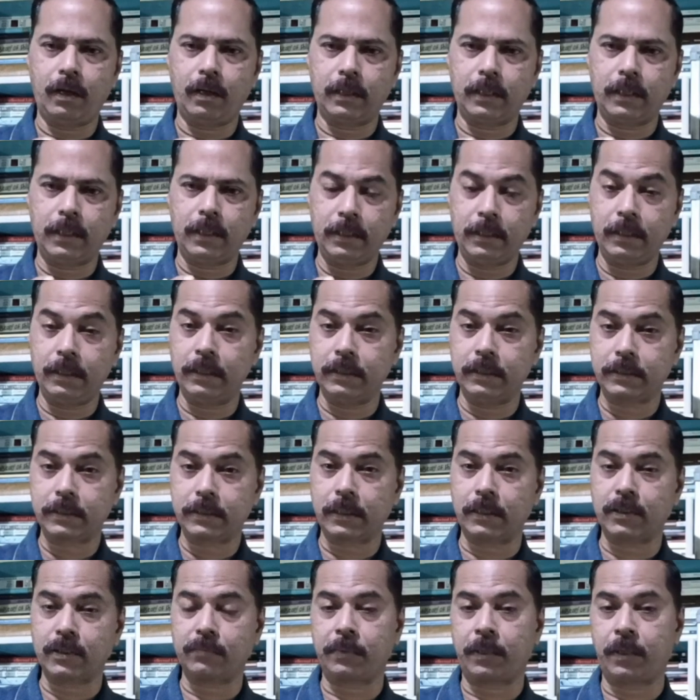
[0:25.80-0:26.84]
in this
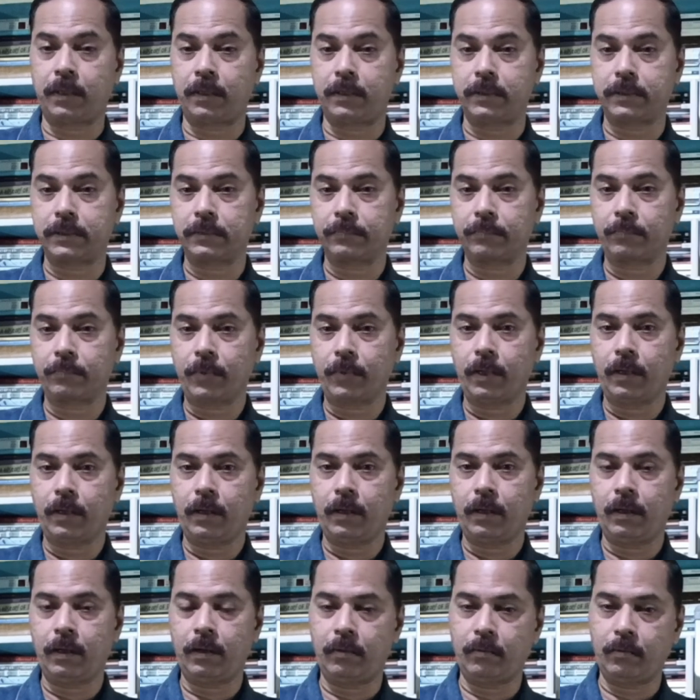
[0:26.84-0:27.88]
class of ours.
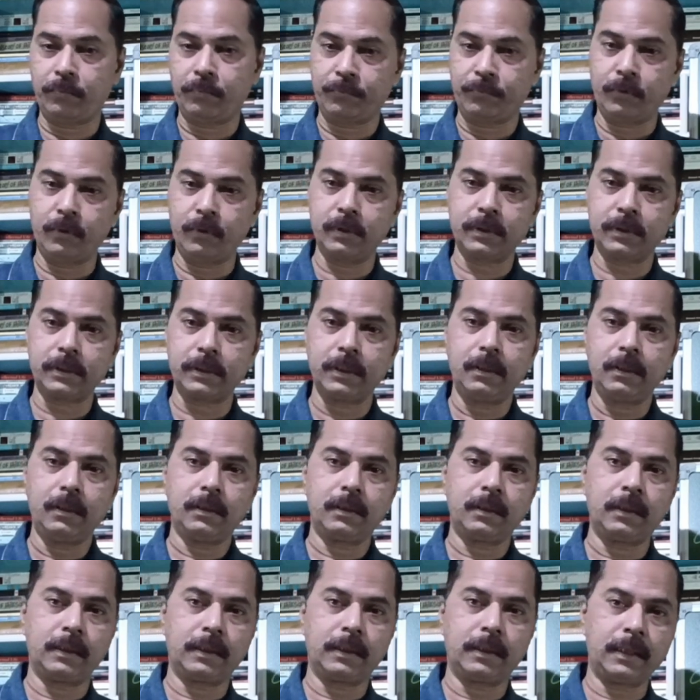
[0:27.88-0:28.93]
Of course
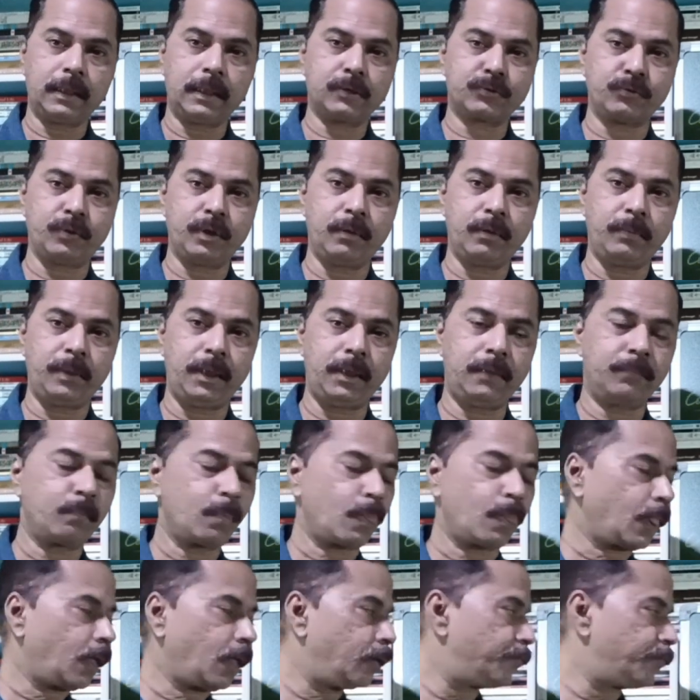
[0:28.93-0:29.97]
the text will be
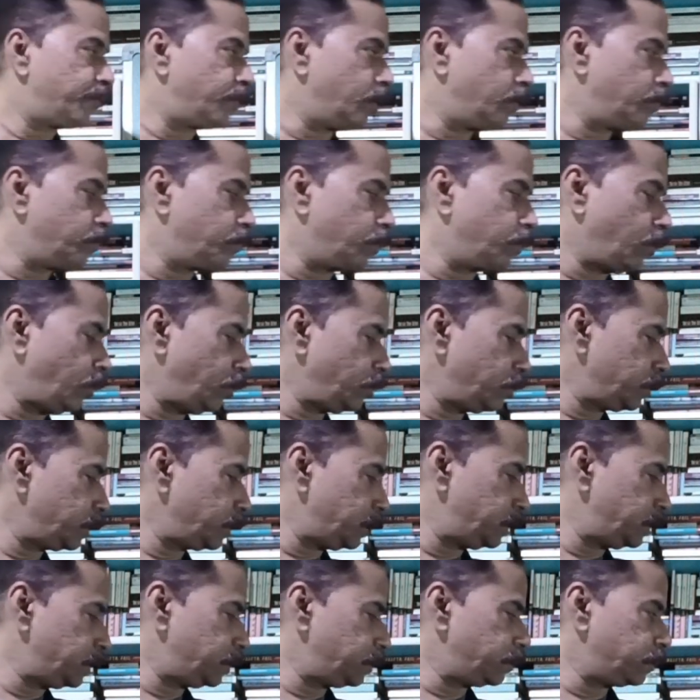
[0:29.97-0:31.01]
from all
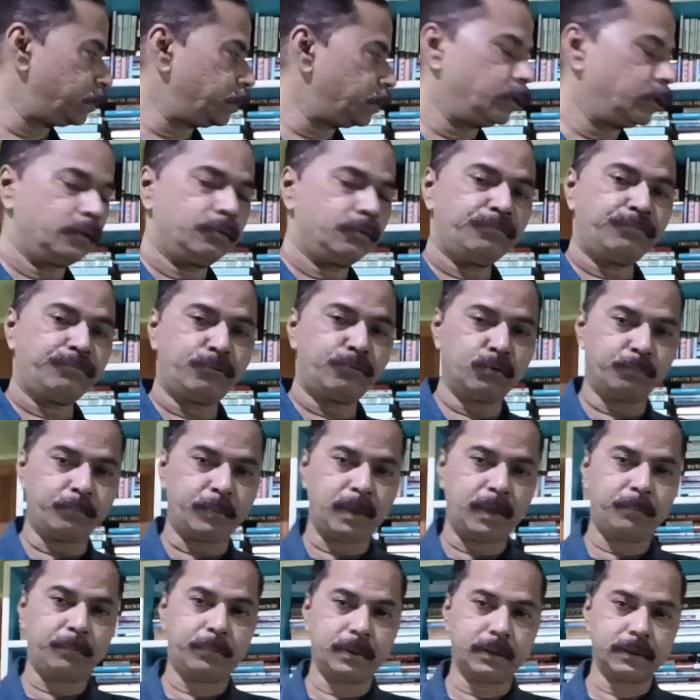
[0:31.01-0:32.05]
the 4
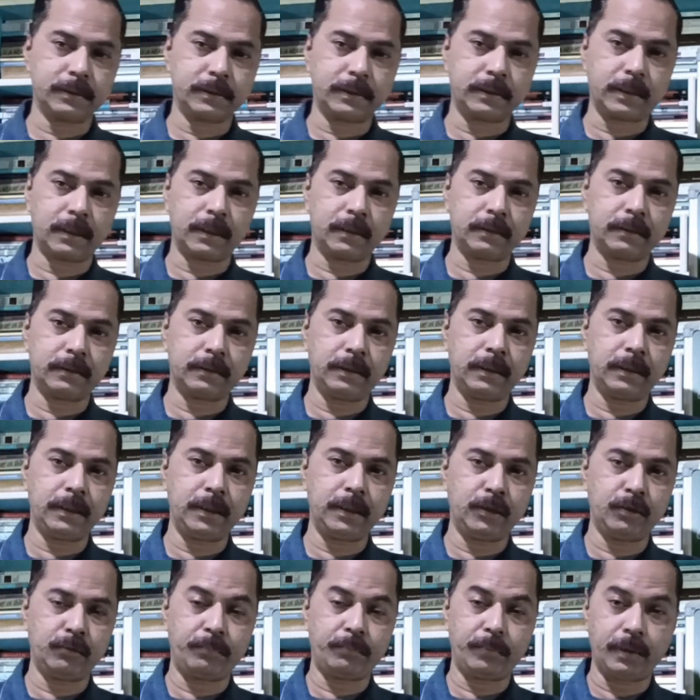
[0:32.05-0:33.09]
papers that are there in
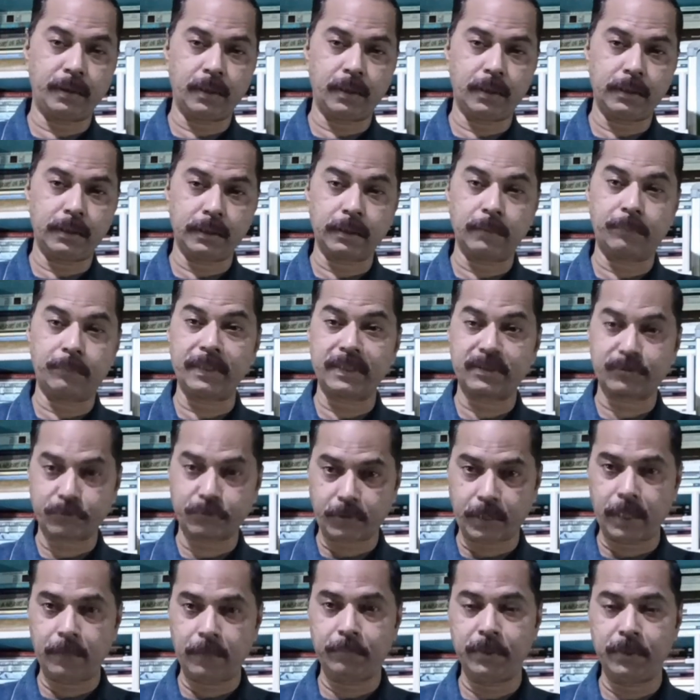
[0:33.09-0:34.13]
your that are
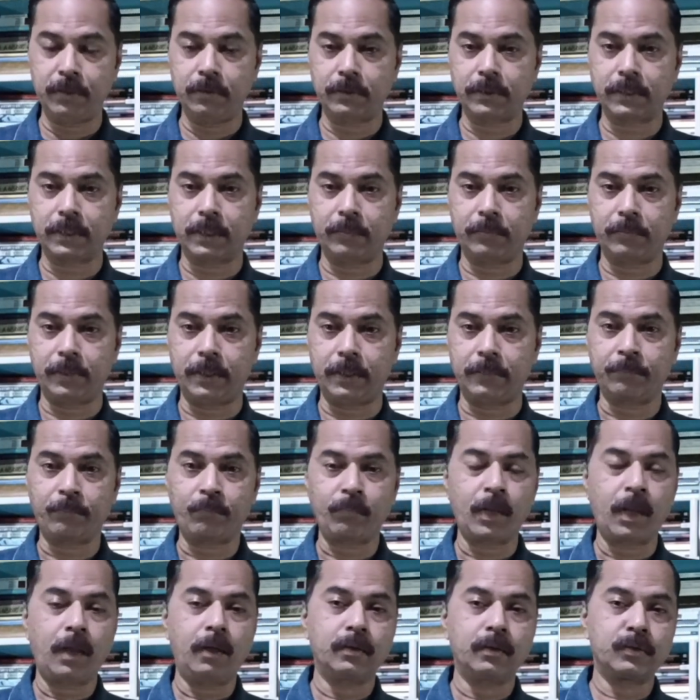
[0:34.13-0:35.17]
prescribed in your syllabi.
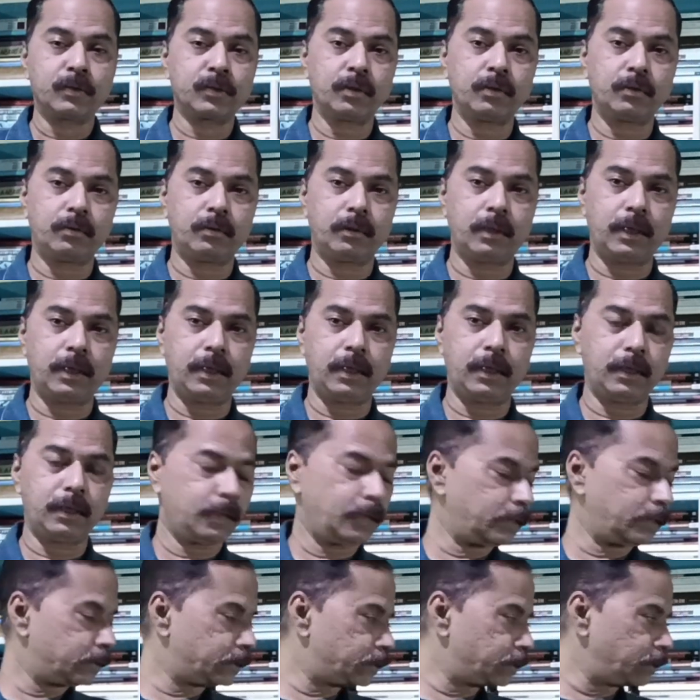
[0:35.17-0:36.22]
So
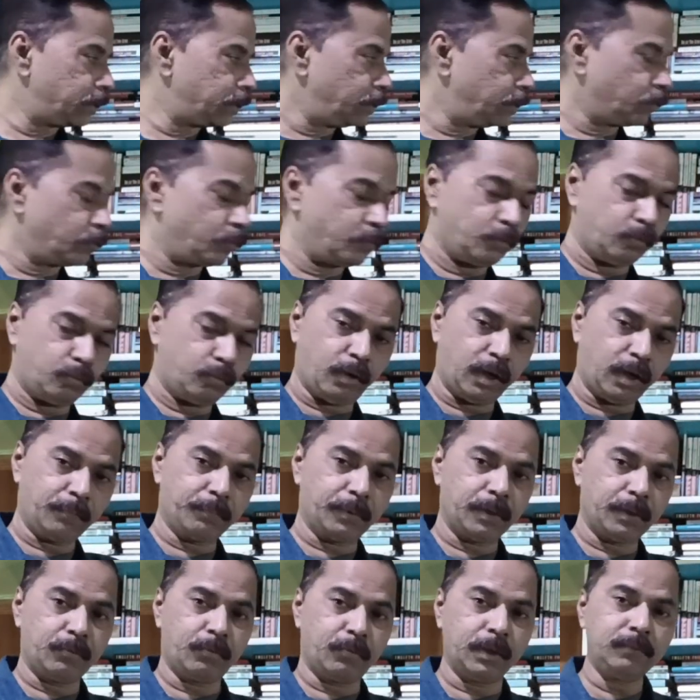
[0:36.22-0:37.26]
let's go one by
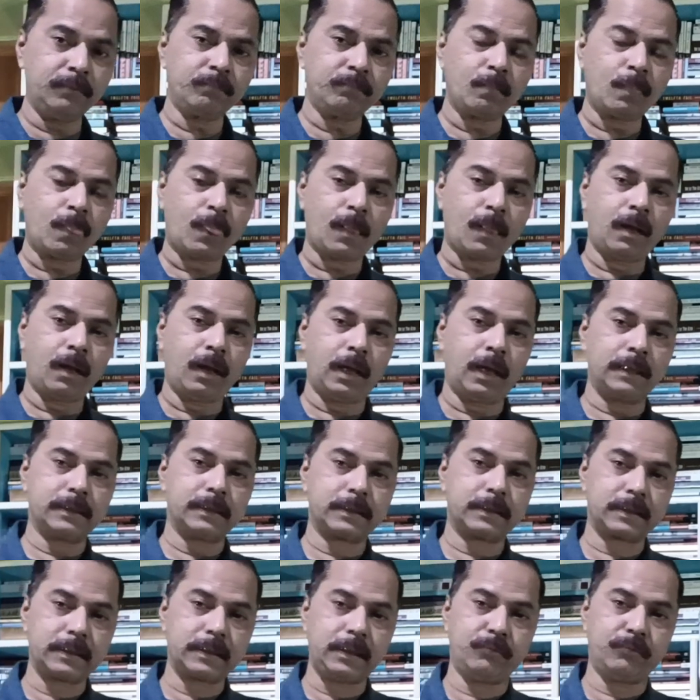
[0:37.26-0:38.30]
one and
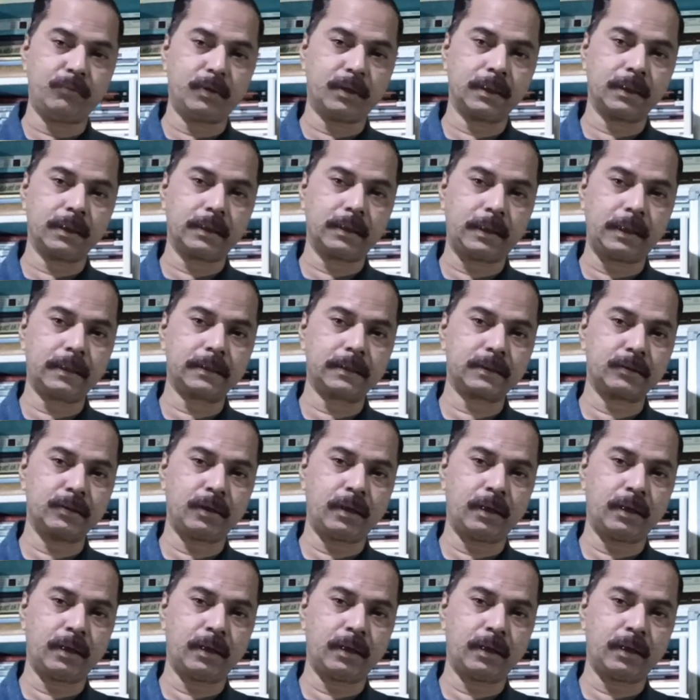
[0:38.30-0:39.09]
see what are the text